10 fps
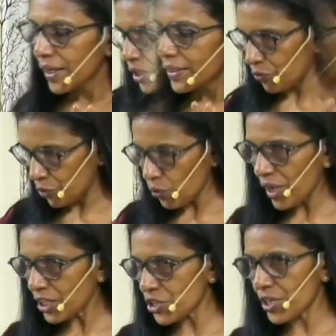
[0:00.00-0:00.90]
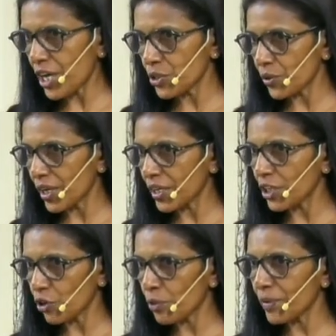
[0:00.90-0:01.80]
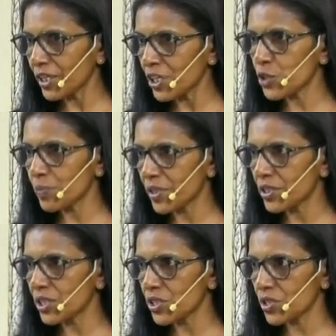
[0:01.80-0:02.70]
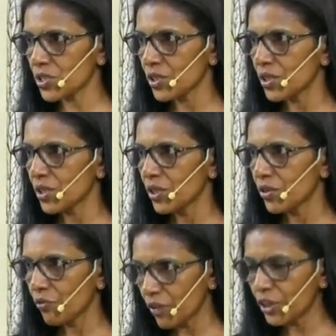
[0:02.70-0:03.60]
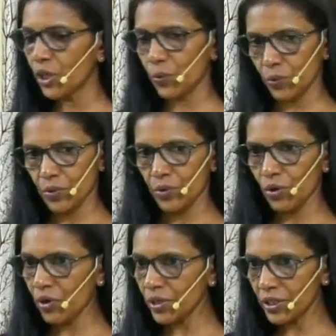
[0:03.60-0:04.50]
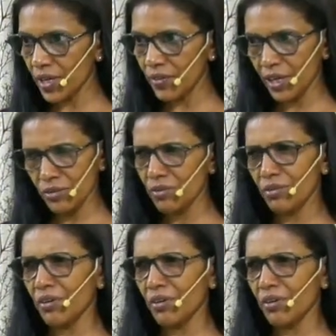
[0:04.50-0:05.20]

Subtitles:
if you understand today that tormenting spirit is with you, don't say that, no,